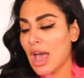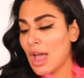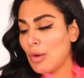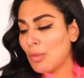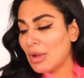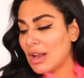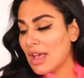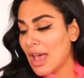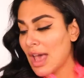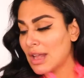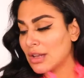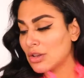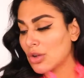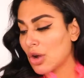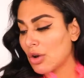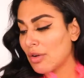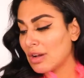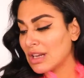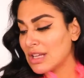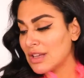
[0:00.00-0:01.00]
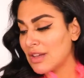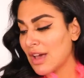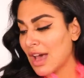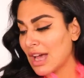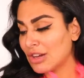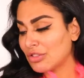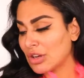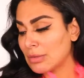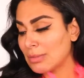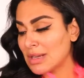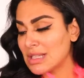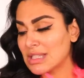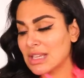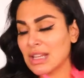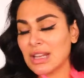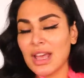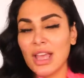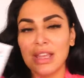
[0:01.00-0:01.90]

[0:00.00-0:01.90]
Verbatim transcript: I went ahead and already hydrated my skin.